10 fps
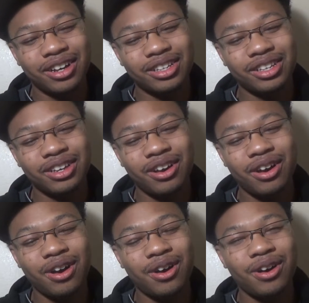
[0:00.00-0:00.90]

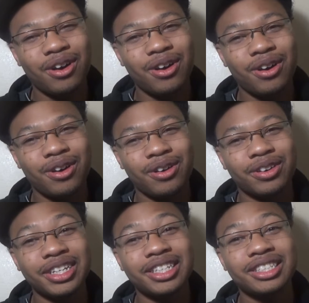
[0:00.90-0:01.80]

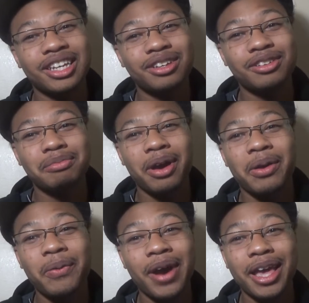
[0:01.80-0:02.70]
Yo, he said use my
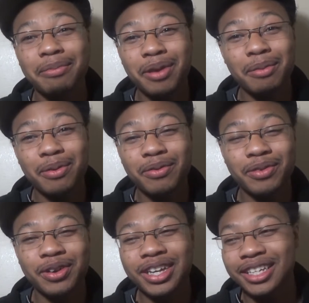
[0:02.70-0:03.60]
white people
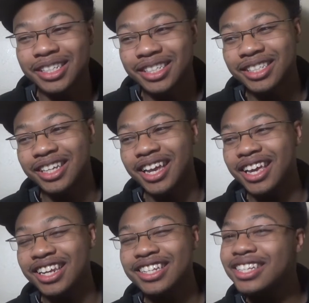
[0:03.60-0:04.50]
voice.
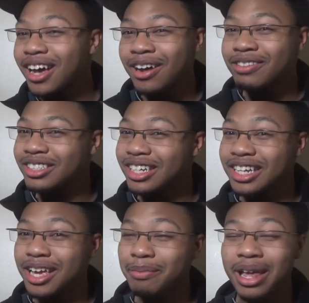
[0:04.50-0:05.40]
And this all of a sudden
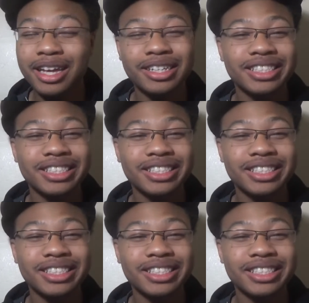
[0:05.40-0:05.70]
I get like